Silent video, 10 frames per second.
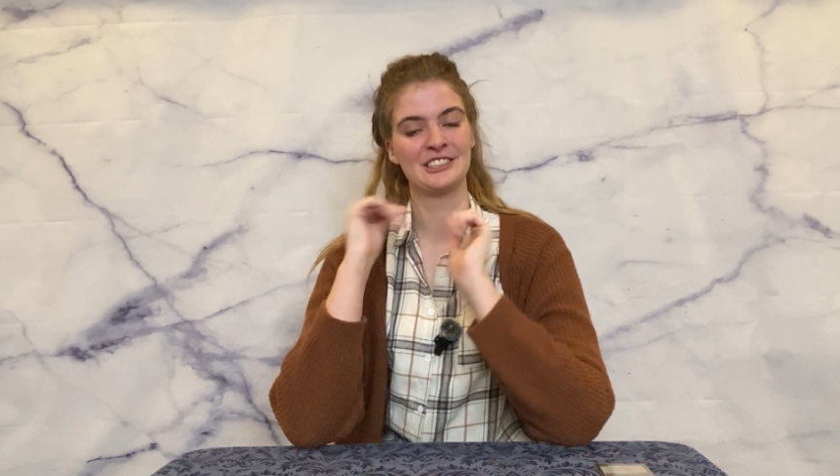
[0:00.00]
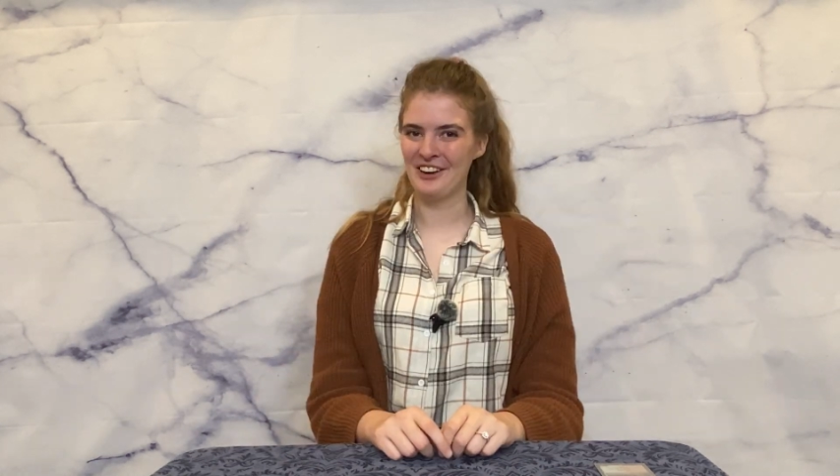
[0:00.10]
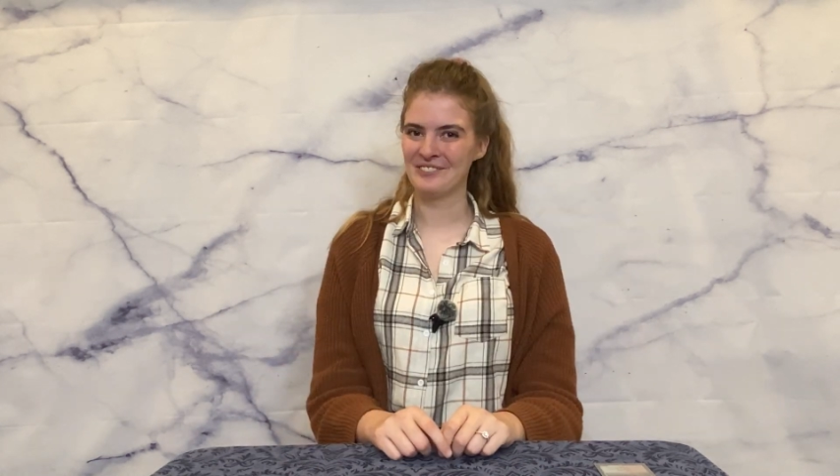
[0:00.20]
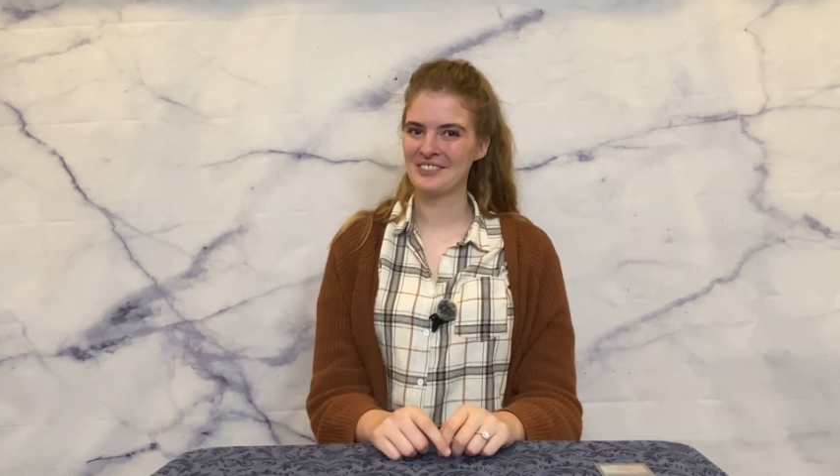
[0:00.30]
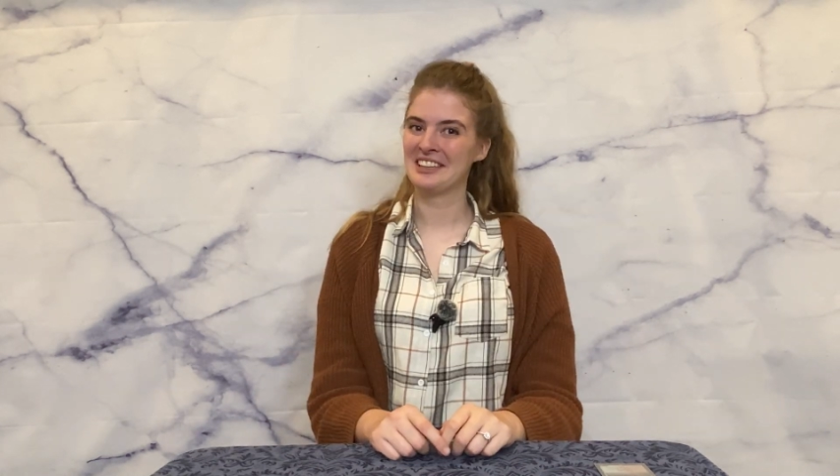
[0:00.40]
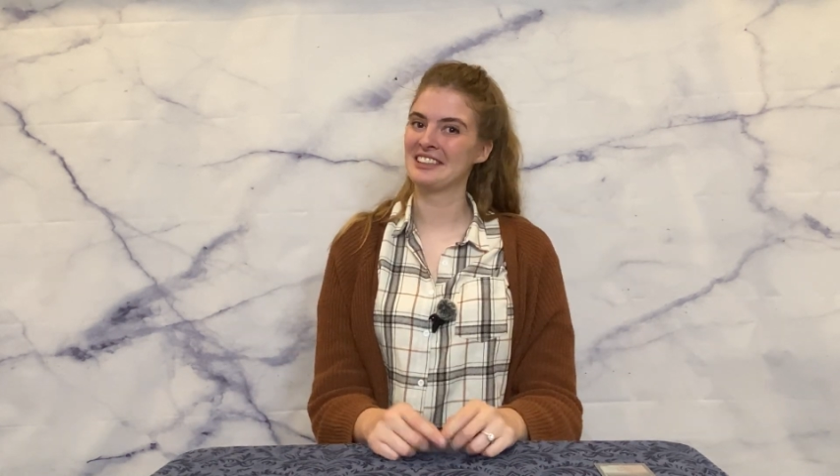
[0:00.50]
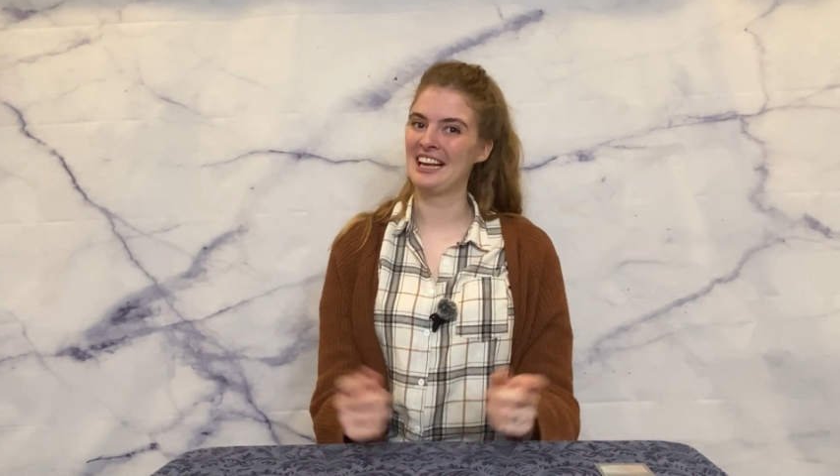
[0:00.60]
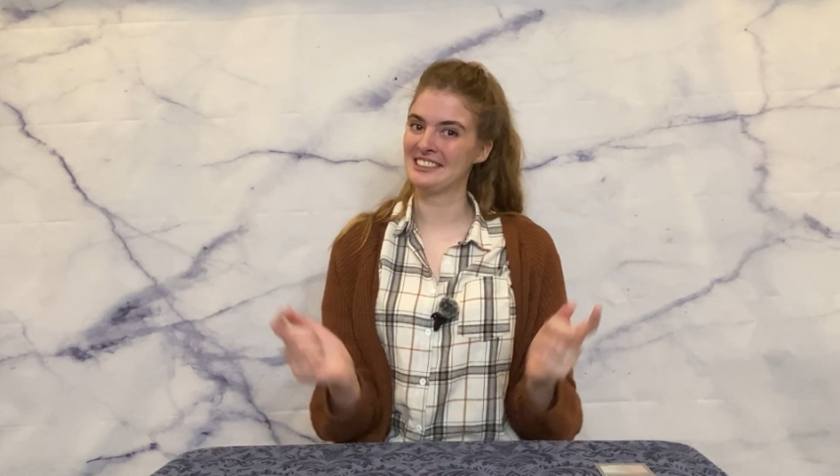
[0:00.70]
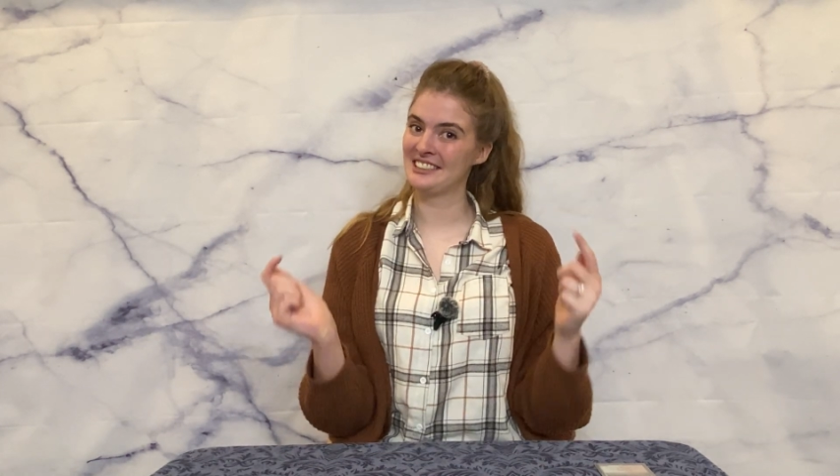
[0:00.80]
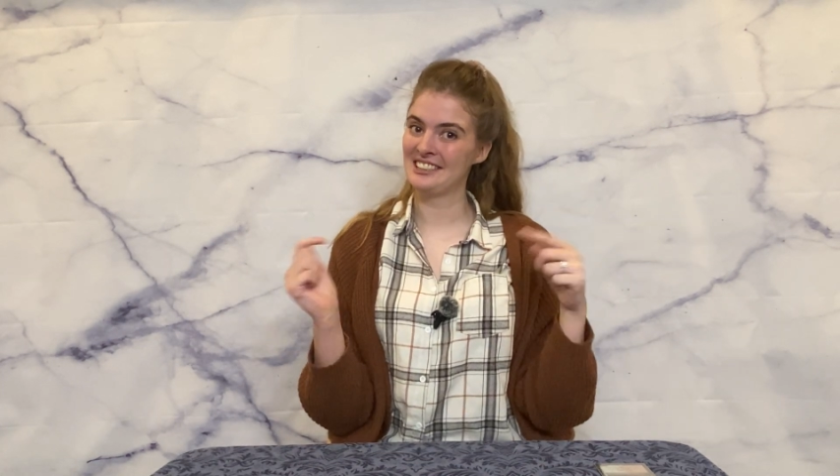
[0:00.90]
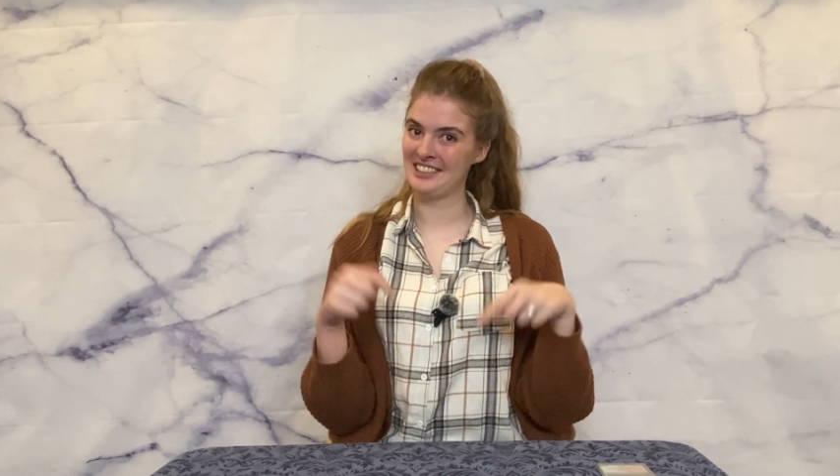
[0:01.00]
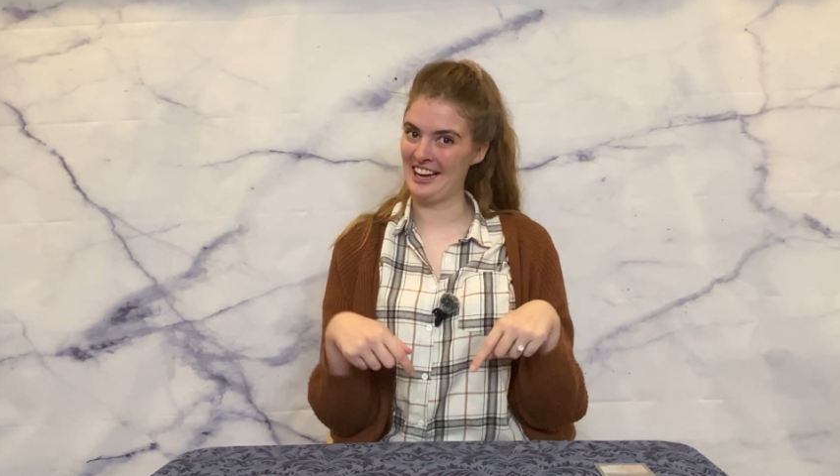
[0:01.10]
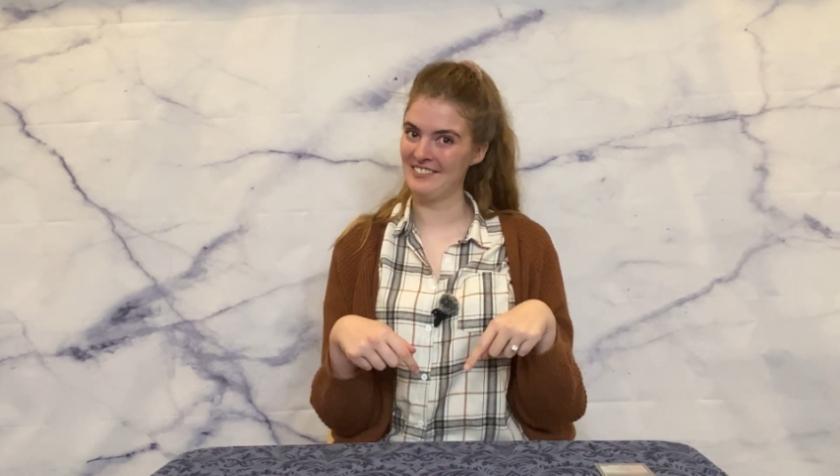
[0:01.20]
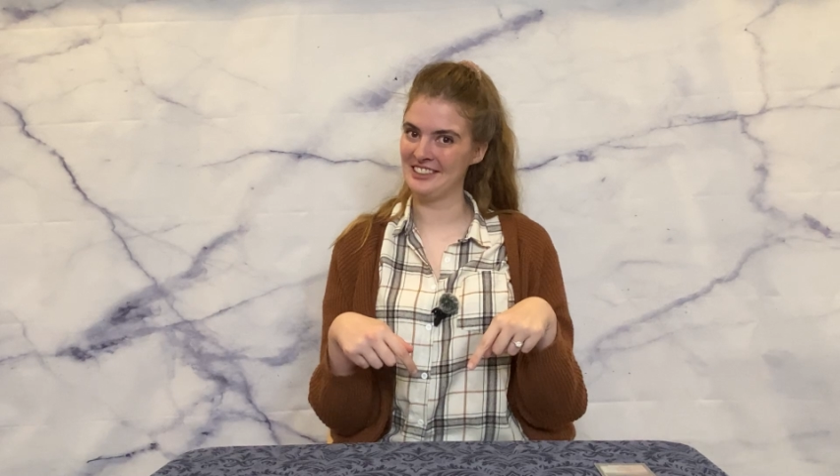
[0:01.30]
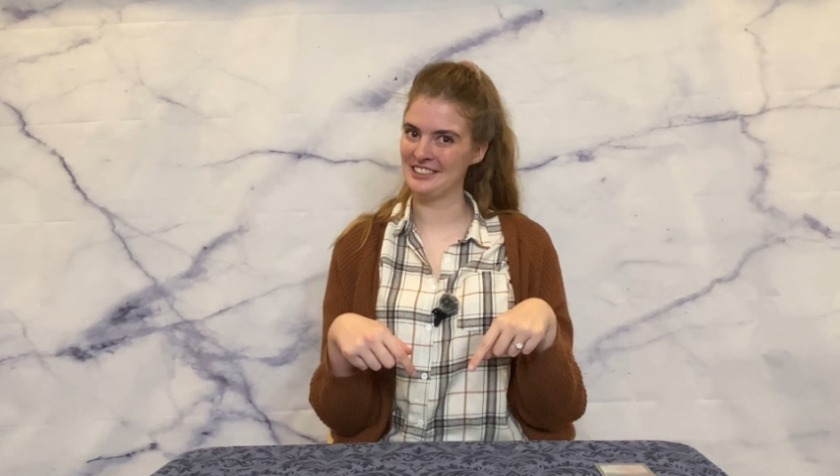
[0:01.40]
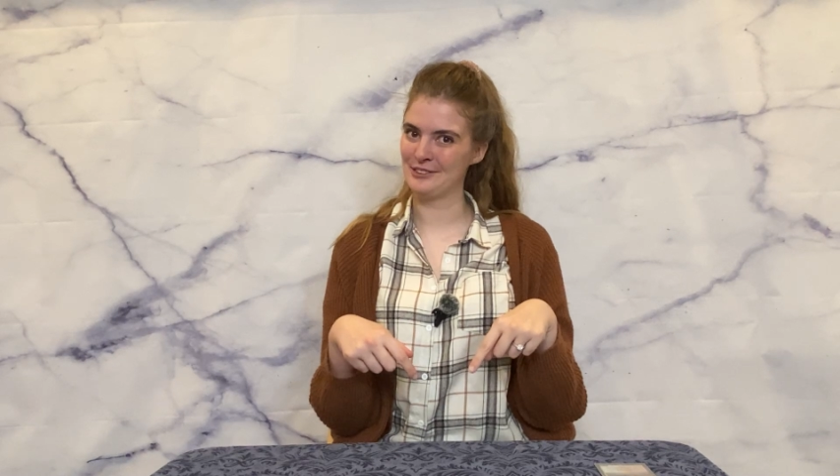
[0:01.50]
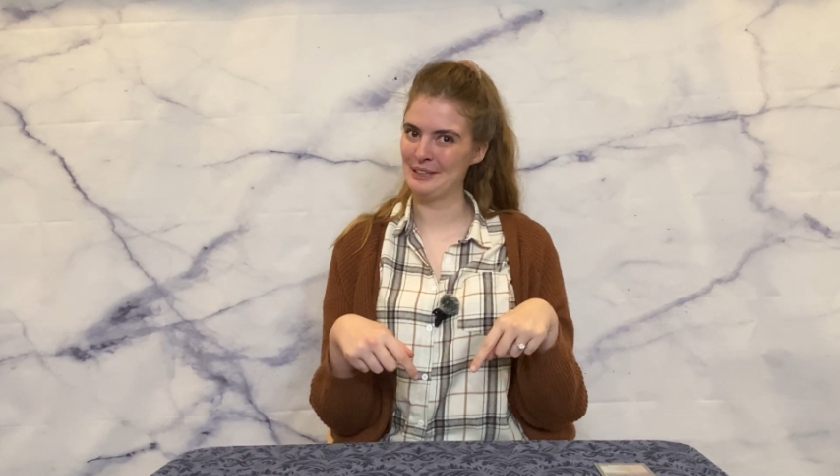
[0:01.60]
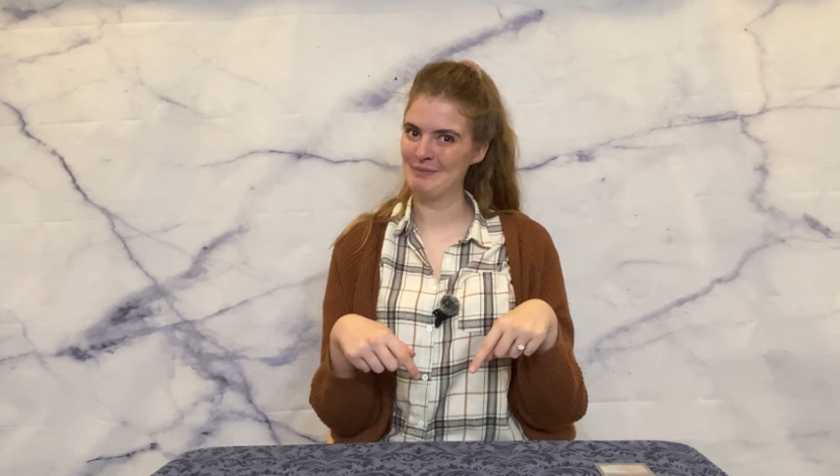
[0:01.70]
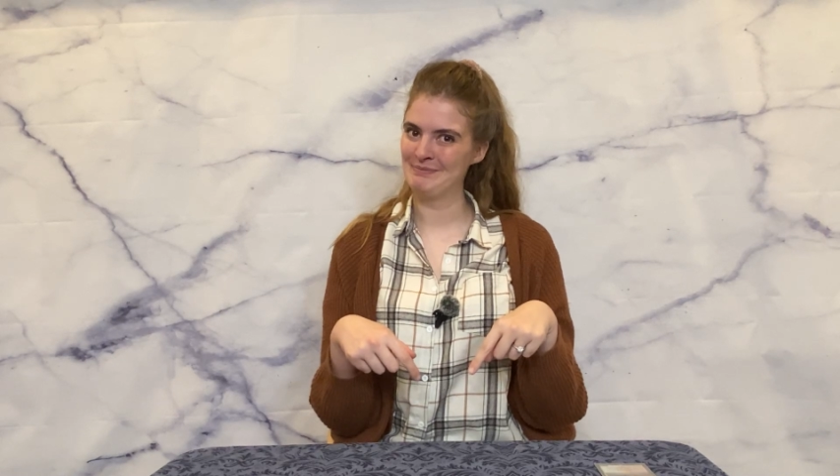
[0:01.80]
So let's dive into it.